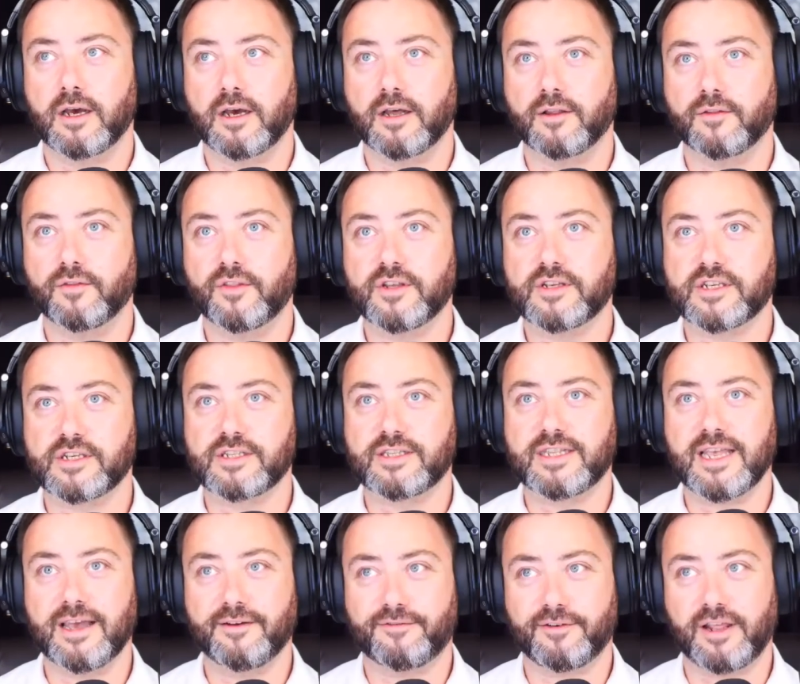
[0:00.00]
This is
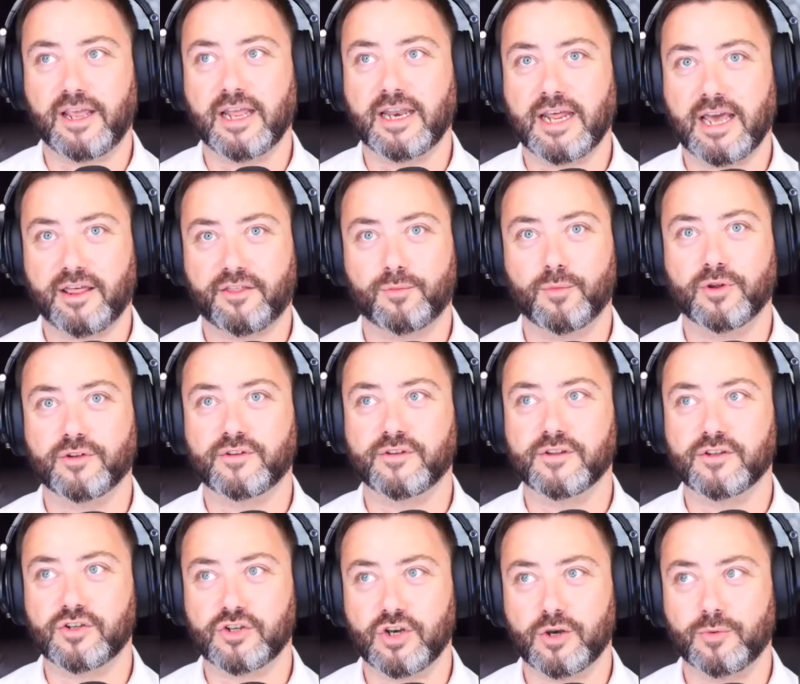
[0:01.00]
definitely anathema to
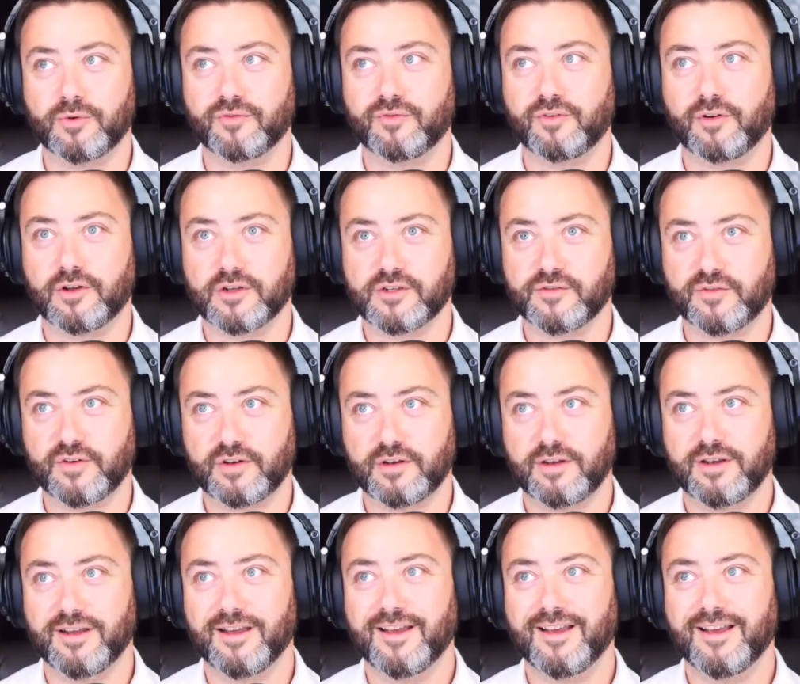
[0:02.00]
the German philosopher,